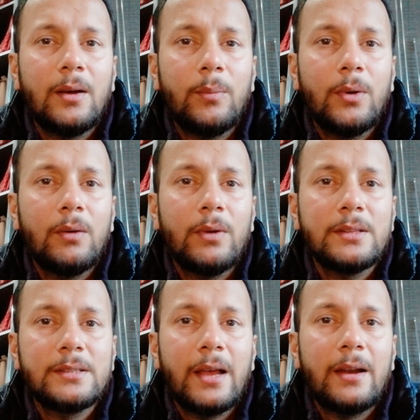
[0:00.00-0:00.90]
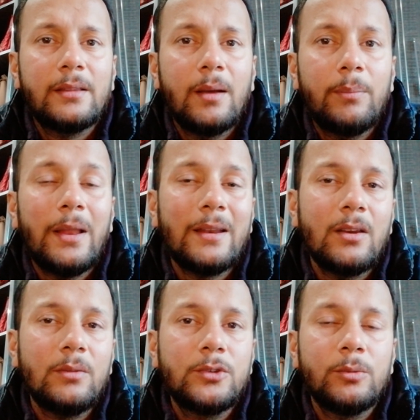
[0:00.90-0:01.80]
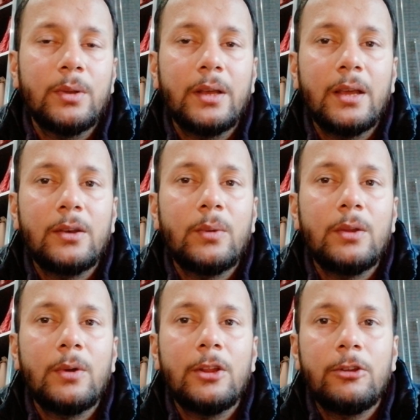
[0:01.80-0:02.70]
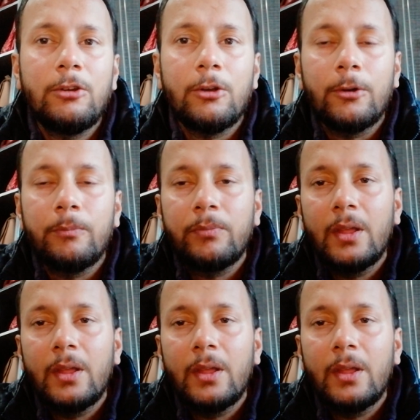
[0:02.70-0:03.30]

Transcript: uh, once at the Platinum Jubilee in 2022